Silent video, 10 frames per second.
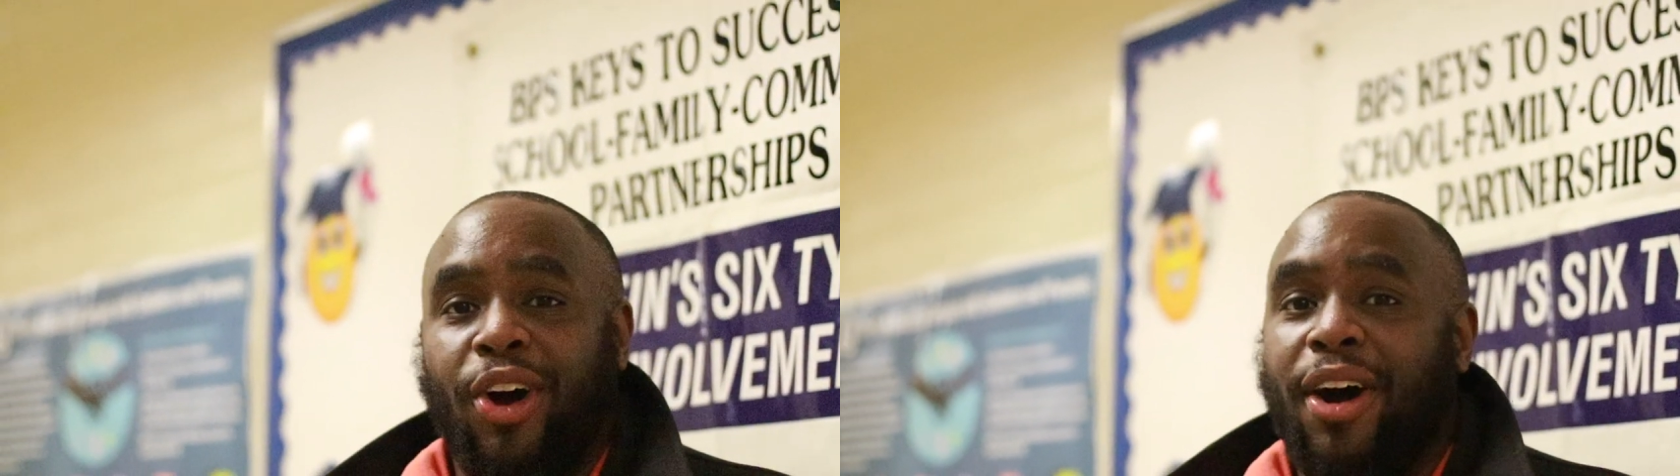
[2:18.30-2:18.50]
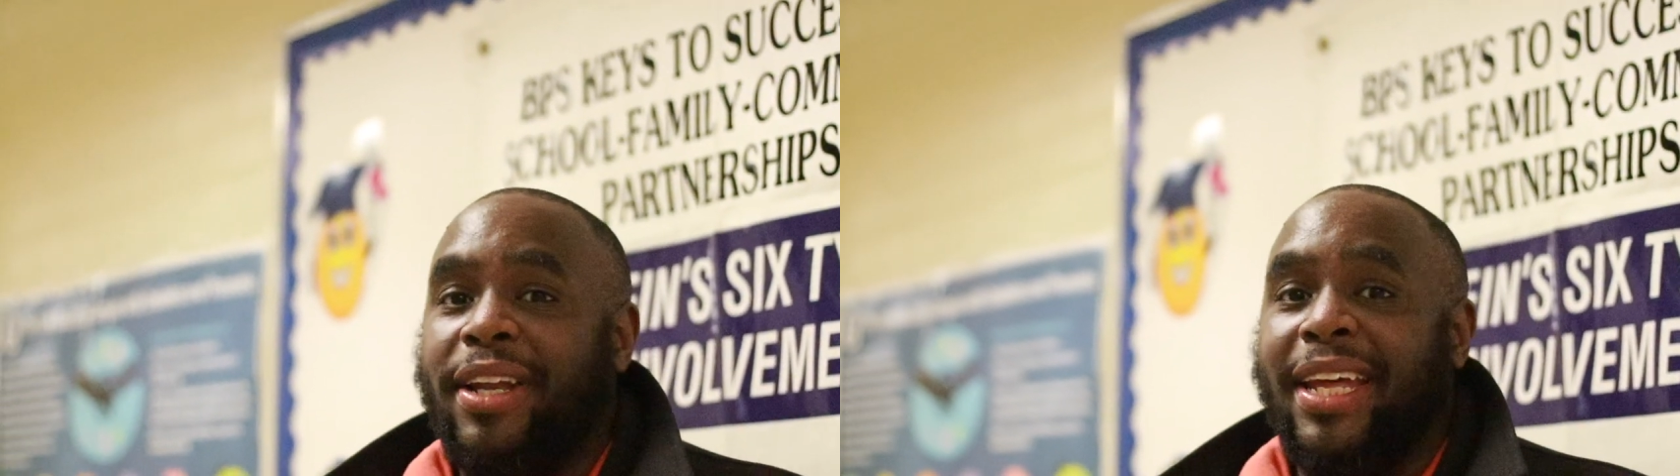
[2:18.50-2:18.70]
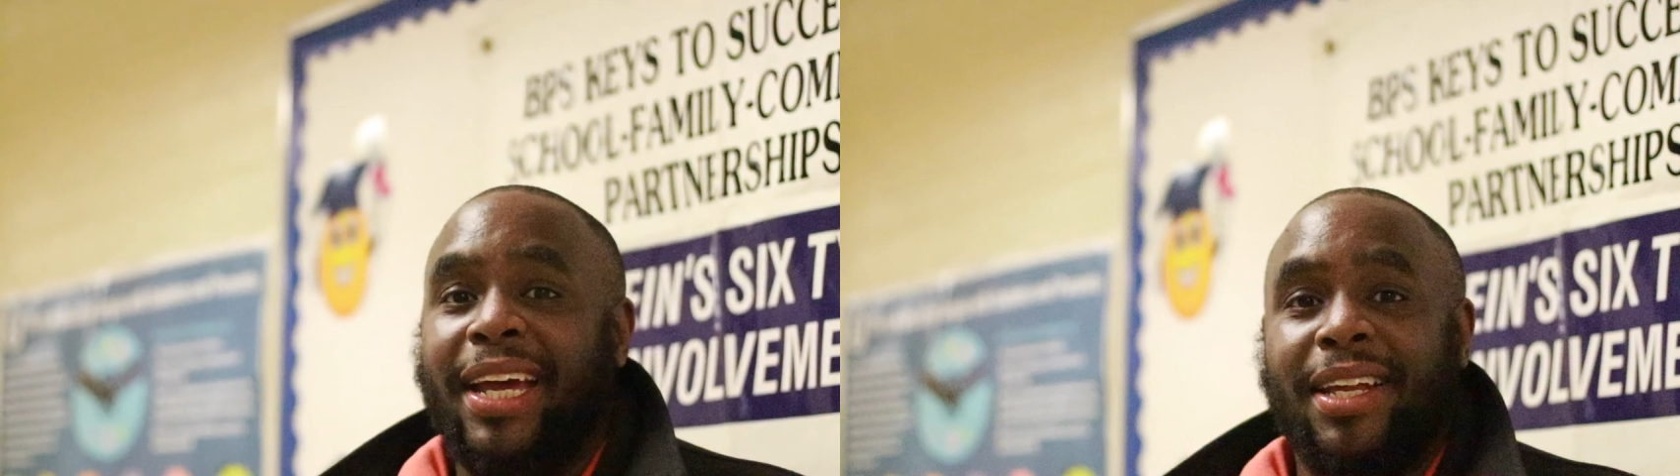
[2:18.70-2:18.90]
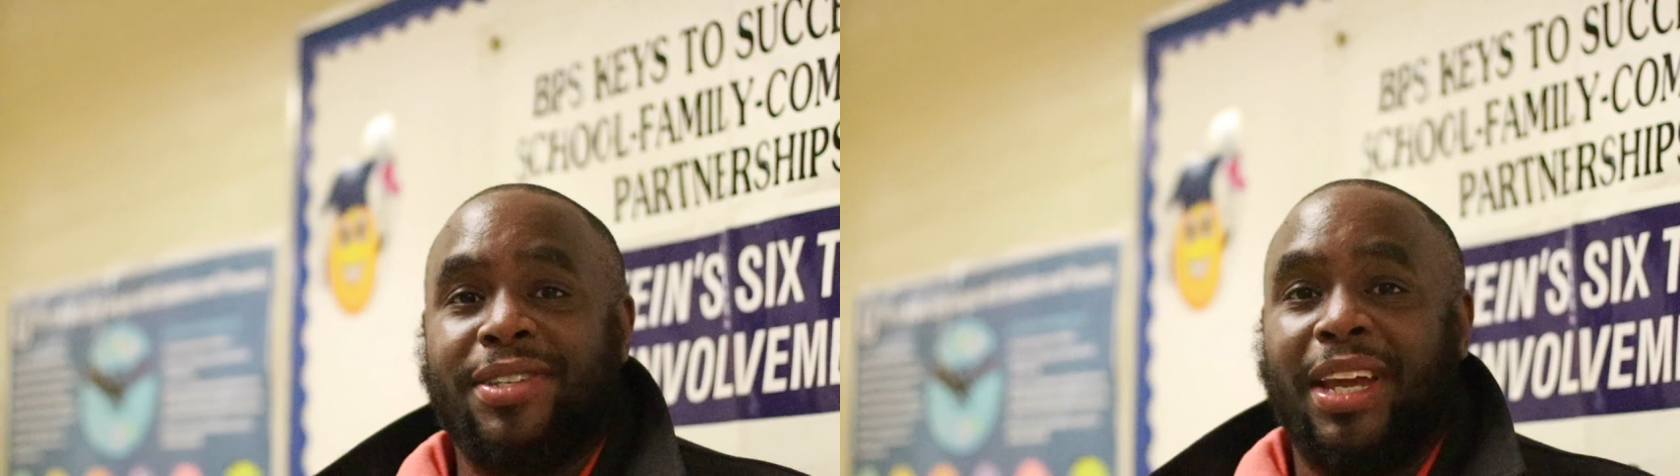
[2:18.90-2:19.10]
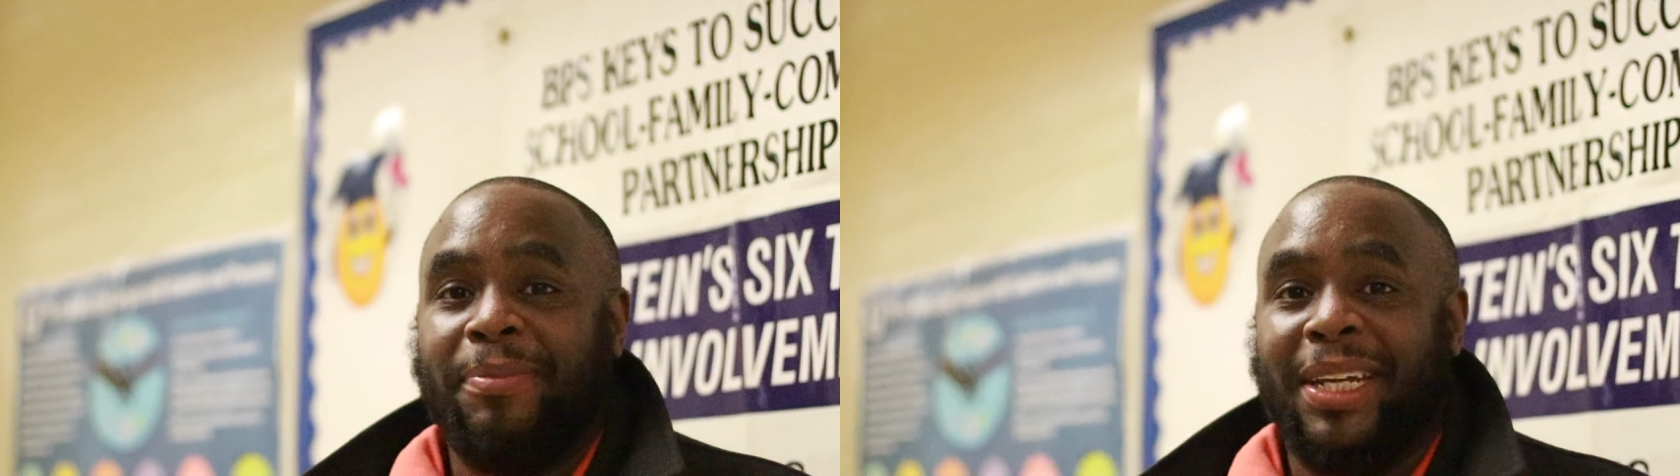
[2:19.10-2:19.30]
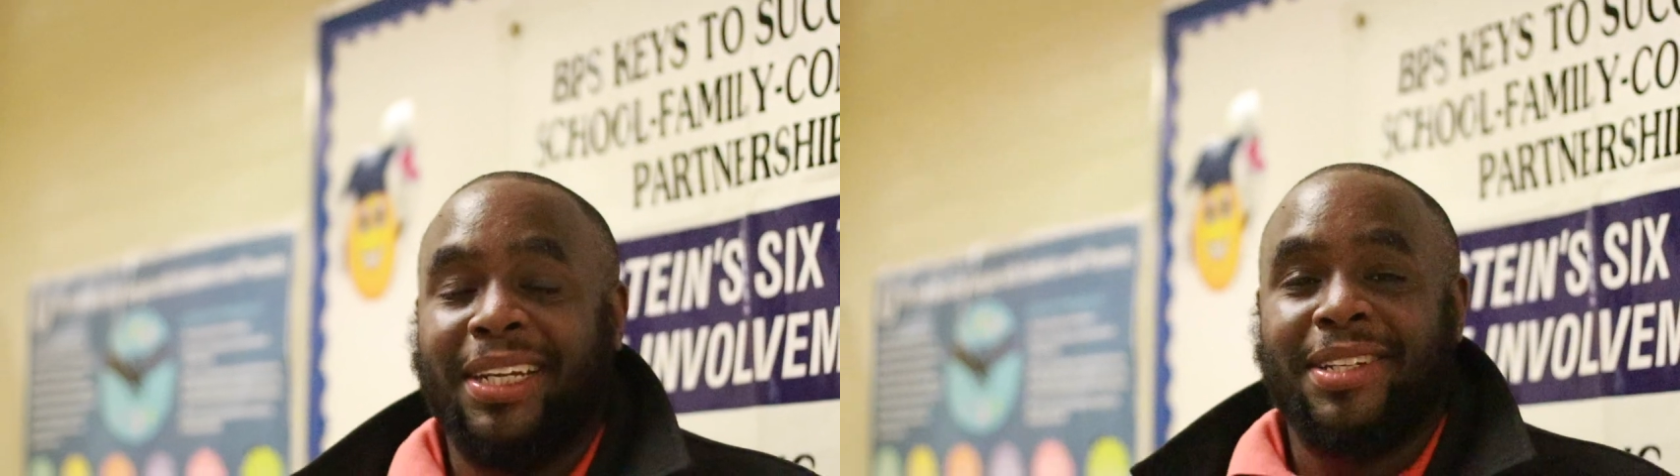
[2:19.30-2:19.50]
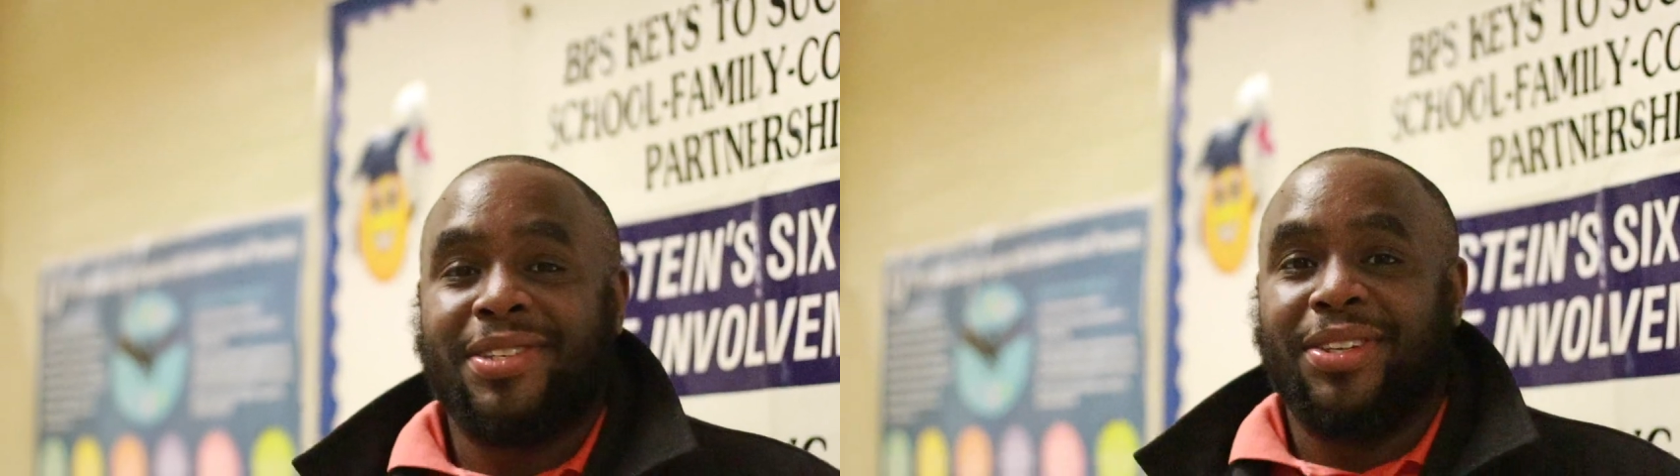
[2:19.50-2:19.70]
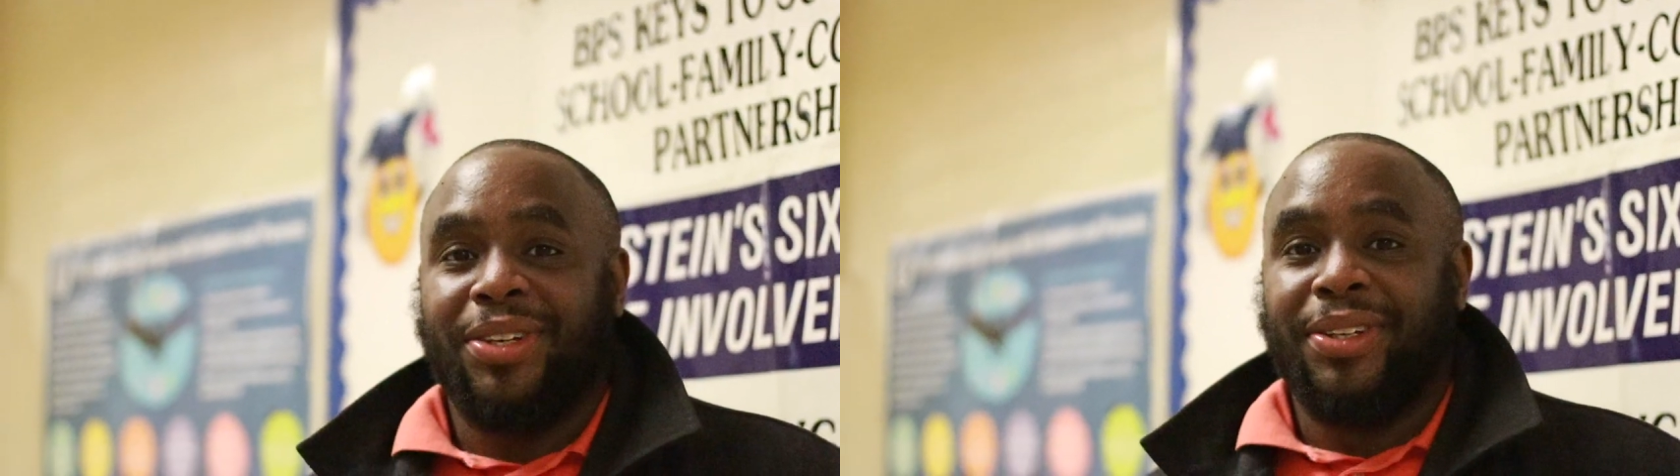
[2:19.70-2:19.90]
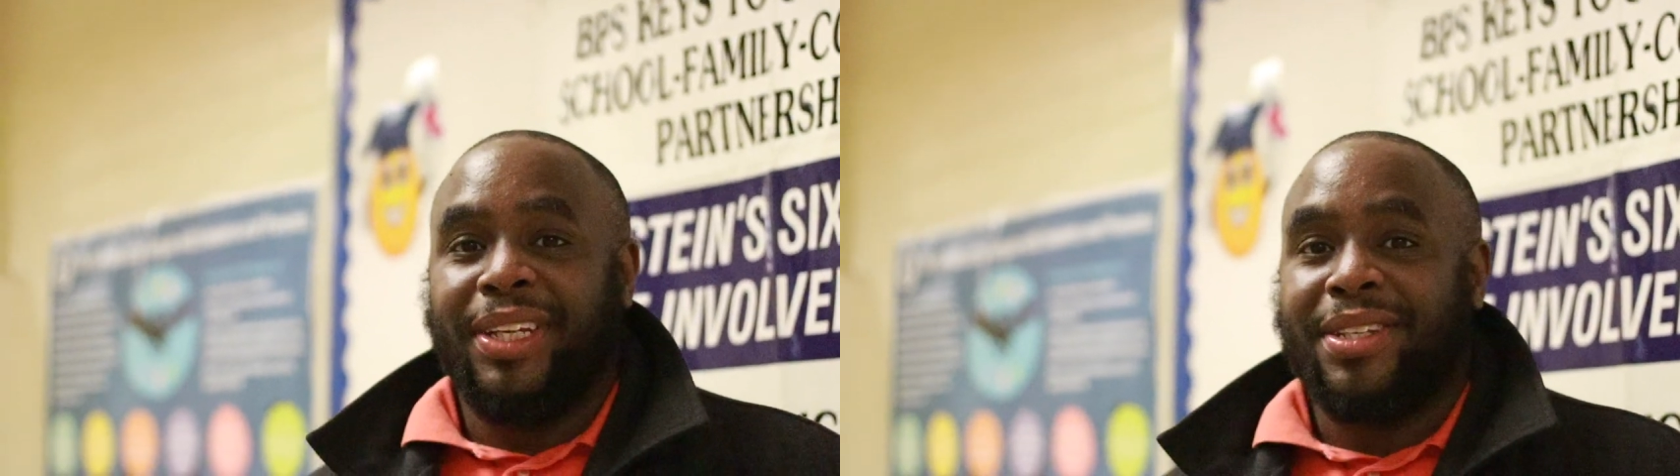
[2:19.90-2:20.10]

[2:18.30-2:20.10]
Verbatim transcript: All dads, I mean,